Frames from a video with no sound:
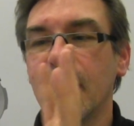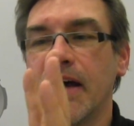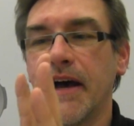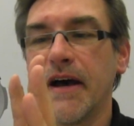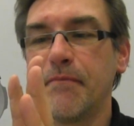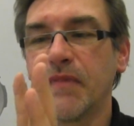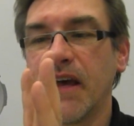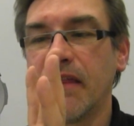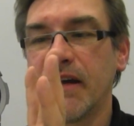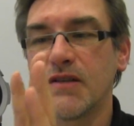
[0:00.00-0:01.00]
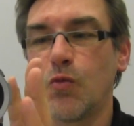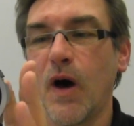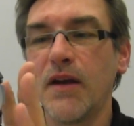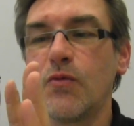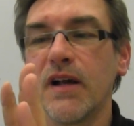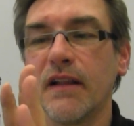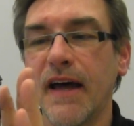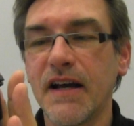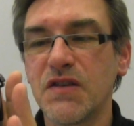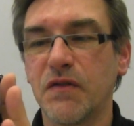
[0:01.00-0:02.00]
There's one real
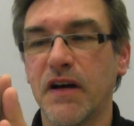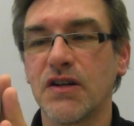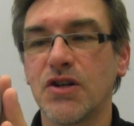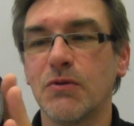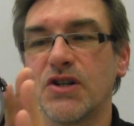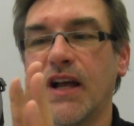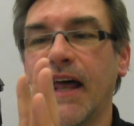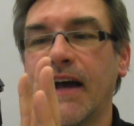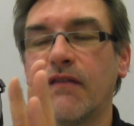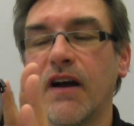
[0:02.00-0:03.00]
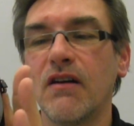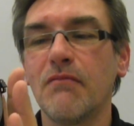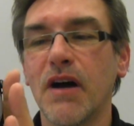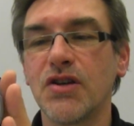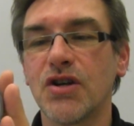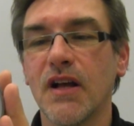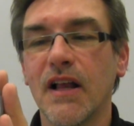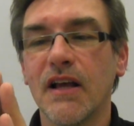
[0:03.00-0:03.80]
nice function which I like very much.